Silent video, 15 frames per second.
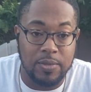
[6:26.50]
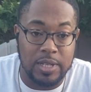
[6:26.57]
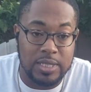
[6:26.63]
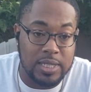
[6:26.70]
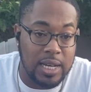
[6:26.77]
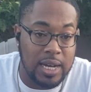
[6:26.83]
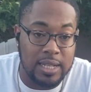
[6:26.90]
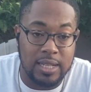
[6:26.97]

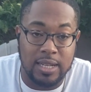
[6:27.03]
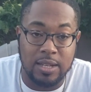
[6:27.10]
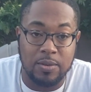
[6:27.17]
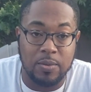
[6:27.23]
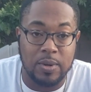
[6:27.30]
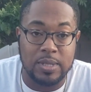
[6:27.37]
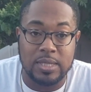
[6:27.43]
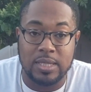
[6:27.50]
decide that he
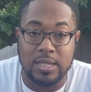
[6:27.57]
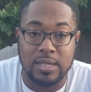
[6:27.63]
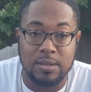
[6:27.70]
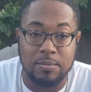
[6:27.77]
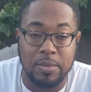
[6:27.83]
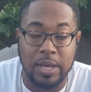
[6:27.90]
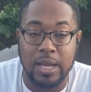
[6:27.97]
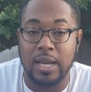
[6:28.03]
wants
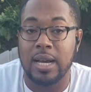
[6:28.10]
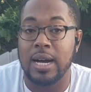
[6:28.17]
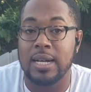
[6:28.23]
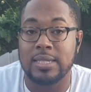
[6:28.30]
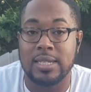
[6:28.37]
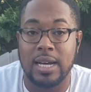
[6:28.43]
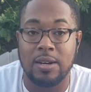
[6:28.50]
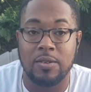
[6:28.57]
to be in
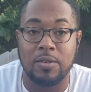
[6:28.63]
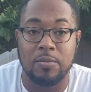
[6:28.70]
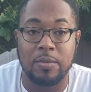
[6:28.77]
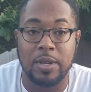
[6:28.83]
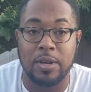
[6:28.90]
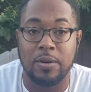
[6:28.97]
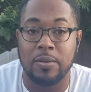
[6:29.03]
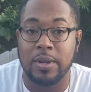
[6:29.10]
contact with
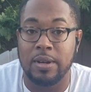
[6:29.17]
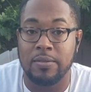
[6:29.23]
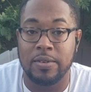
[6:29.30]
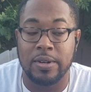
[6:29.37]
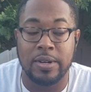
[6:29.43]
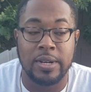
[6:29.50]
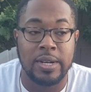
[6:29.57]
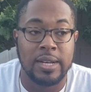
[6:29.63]
me or
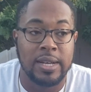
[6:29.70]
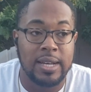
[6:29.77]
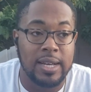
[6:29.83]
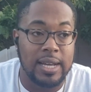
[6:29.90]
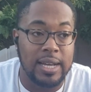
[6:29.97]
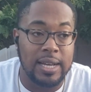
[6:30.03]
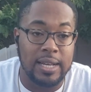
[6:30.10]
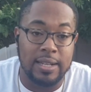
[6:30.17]
whatever,
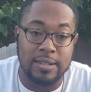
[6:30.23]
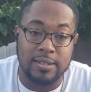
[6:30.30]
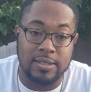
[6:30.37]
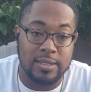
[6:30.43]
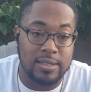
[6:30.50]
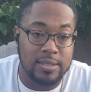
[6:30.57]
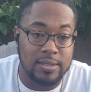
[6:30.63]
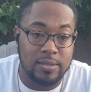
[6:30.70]
and
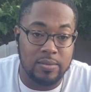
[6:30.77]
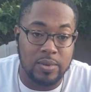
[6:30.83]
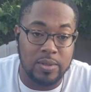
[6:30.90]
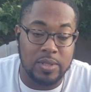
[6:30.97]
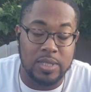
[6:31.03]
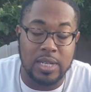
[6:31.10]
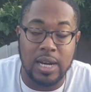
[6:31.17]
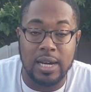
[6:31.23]

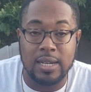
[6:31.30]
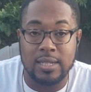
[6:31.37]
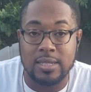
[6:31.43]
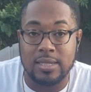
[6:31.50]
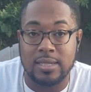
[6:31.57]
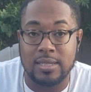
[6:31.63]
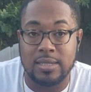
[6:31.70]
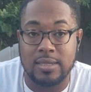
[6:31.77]
we'll just kind of
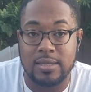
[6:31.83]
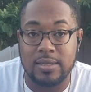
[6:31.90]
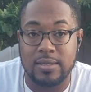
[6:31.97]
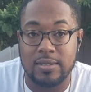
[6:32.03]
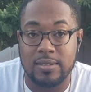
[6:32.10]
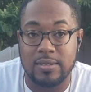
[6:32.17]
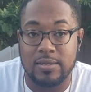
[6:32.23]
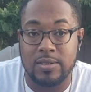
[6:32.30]
just
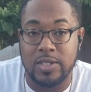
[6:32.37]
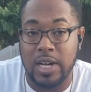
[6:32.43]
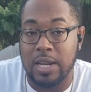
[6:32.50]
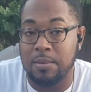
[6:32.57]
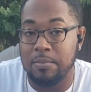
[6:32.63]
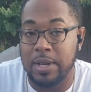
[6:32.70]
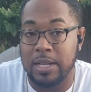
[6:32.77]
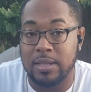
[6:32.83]
try
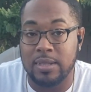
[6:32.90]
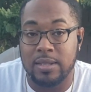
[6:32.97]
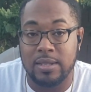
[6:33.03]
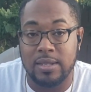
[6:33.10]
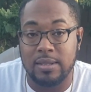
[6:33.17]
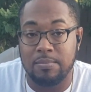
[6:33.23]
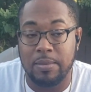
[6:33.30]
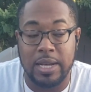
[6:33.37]
to
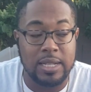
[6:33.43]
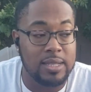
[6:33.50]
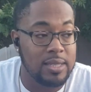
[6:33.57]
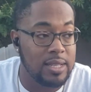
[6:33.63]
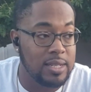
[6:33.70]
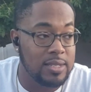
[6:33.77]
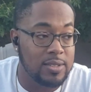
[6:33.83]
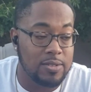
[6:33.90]

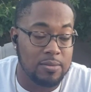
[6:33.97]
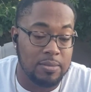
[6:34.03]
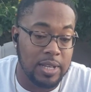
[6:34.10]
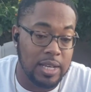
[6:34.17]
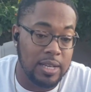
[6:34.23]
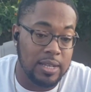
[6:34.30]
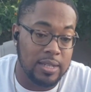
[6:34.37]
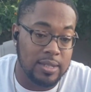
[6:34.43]
mend things from
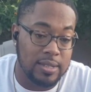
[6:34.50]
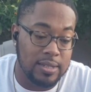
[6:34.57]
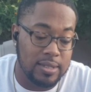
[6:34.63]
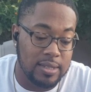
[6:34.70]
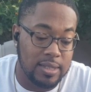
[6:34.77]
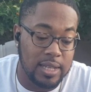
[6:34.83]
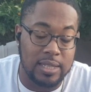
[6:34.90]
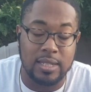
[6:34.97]
there,
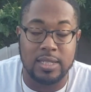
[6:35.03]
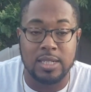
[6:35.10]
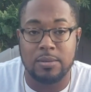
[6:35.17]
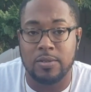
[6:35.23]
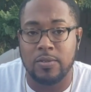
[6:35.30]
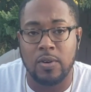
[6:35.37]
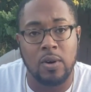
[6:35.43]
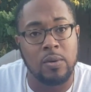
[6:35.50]
let the
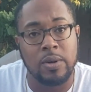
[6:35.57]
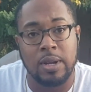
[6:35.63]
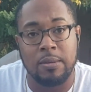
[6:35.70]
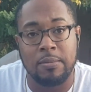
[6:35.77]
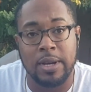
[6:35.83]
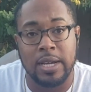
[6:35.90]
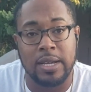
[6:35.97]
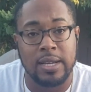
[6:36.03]
chips fall where
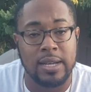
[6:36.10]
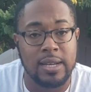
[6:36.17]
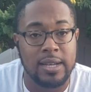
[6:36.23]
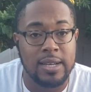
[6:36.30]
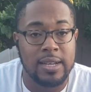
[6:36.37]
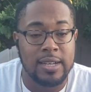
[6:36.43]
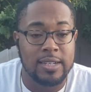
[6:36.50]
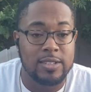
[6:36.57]
they may.
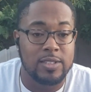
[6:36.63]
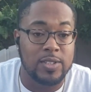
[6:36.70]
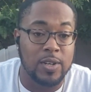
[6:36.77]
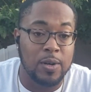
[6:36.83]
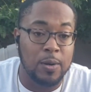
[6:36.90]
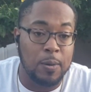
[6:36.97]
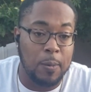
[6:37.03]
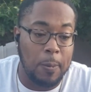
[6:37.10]

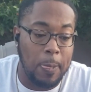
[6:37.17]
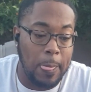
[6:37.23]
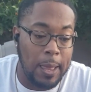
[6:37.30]
So